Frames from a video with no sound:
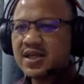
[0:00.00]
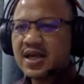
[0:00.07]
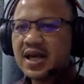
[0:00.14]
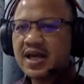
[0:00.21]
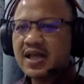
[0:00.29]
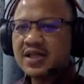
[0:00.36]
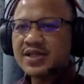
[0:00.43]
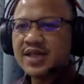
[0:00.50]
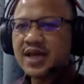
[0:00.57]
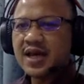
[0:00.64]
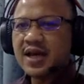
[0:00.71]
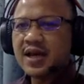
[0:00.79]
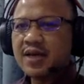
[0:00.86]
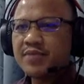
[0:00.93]

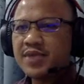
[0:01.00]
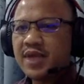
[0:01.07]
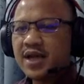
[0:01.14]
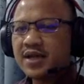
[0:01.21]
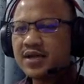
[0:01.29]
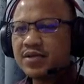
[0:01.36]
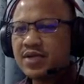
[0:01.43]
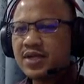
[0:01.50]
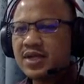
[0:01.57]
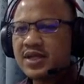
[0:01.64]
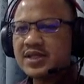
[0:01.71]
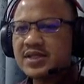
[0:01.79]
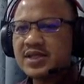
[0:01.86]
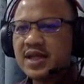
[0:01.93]
Al-Jami'atul
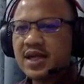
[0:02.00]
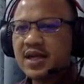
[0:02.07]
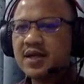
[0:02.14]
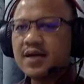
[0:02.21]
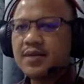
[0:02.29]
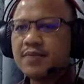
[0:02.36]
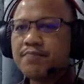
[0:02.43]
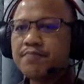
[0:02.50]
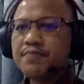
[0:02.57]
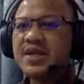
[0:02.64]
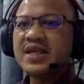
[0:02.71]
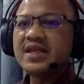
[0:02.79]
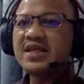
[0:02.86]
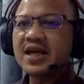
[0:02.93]

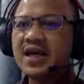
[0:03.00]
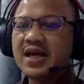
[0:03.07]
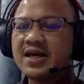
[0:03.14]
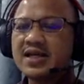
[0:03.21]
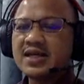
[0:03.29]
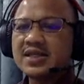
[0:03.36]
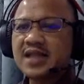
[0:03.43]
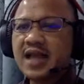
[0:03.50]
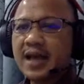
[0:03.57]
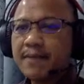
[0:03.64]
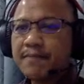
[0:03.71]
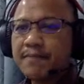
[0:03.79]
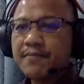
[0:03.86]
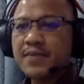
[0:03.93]
Islamiyah.
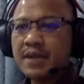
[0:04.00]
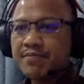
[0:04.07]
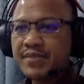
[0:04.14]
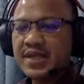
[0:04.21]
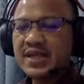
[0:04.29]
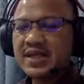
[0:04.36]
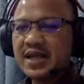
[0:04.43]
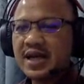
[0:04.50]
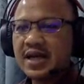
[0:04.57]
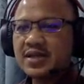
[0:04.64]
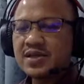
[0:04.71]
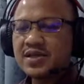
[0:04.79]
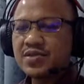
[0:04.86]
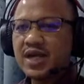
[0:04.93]
Islamiyah.
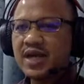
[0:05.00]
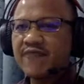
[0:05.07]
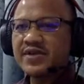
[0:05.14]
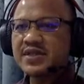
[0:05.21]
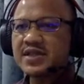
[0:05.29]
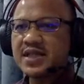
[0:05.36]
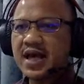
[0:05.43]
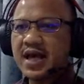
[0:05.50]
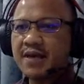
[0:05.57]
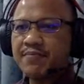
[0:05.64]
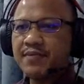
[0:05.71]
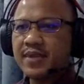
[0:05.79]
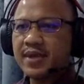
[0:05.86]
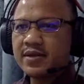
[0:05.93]
So you have
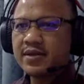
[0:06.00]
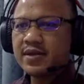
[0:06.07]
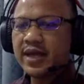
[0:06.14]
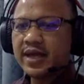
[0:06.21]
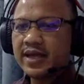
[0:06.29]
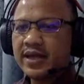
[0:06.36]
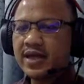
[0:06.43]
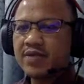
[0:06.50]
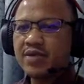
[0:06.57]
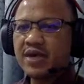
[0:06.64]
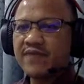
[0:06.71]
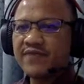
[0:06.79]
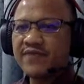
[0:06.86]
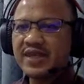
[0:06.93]
Islam and then you
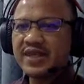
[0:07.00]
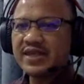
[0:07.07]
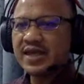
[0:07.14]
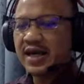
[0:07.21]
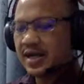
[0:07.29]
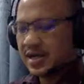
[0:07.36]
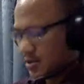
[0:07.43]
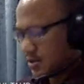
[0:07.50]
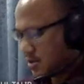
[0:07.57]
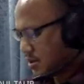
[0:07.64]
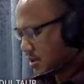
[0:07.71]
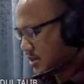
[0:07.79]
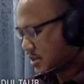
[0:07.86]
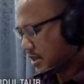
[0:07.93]
have iya,
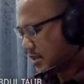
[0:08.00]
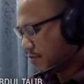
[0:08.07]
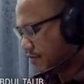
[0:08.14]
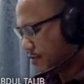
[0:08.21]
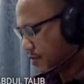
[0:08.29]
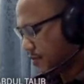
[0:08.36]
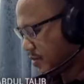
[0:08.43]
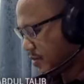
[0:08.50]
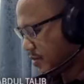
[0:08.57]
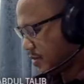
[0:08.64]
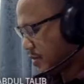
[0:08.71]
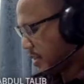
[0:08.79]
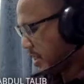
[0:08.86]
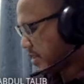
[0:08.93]
the same
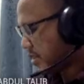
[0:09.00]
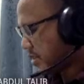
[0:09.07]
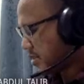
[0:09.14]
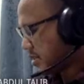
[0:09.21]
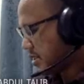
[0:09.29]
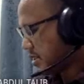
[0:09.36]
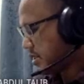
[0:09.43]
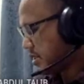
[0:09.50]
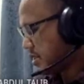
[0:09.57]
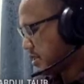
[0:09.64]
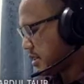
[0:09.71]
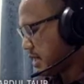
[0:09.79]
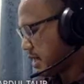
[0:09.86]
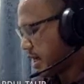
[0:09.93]
letters here,
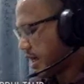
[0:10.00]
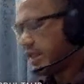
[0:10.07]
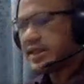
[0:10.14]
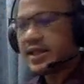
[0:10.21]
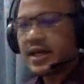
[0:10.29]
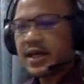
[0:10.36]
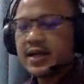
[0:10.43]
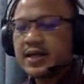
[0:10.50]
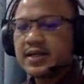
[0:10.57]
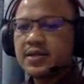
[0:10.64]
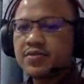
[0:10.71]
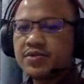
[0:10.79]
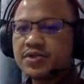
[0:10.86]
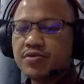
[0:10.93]
ya and ta.
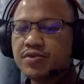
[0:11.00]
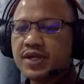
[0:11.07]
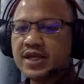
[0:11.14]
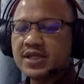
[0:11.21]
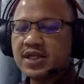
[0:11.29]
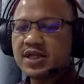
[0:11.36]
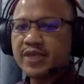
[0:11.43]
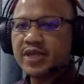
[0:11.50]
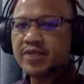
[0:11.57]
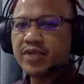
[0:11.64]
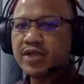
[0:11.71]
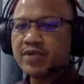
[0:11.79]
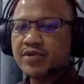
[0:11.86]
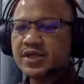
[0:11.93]
So what does it mean
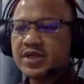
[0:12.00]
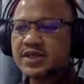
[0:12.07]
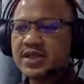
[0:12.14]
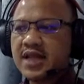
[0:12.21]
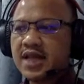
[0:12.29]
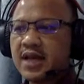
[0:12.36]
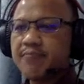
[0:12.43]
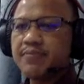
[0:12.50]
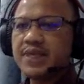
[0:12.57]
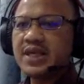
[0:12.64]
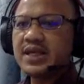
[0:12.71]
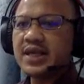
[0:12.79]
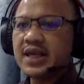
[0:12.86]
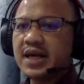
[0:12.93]
when you say
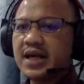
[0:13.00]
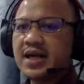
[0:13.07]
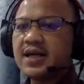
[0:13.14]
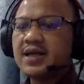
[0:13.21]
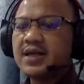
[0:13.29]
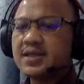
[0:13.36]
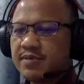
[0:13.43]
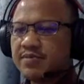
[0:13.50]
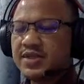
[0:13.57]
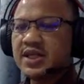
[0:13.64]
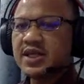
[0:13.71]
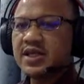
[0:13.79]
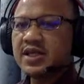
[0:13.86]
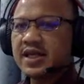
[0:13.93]
Islamiyah?
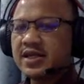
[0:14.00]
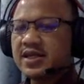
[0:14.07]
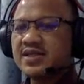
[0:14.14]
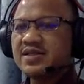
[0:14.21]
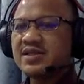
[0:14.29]
Something that is